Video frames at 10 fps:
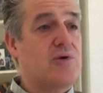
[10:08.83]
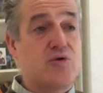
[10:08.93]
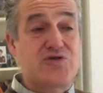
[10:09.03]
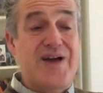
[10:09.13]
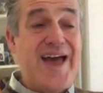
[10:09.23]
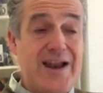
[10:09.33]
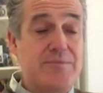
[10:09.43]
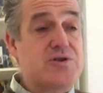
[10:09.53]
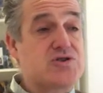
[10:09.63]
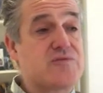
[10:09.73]
or to
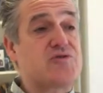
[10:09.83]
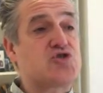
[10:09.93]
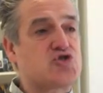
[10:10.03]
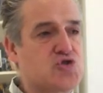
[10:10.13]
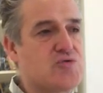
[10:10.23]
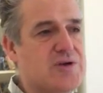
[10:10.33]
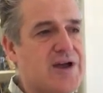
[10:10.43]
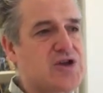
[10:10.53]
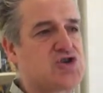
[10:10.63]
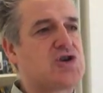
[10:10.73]
elements of the true
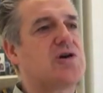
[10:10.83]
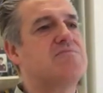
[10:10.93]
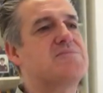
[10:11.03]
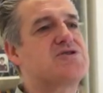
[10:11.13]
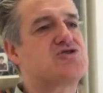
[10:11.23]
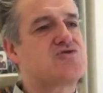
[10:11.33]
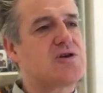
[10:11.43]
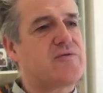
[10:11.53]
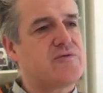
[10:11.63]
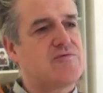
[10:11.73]
nature and mystery
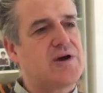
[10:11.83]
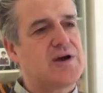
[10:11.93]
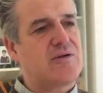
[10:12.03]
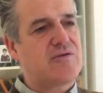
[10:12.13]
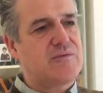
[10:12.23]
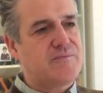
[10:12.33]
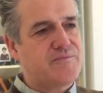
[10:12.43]
of the rays.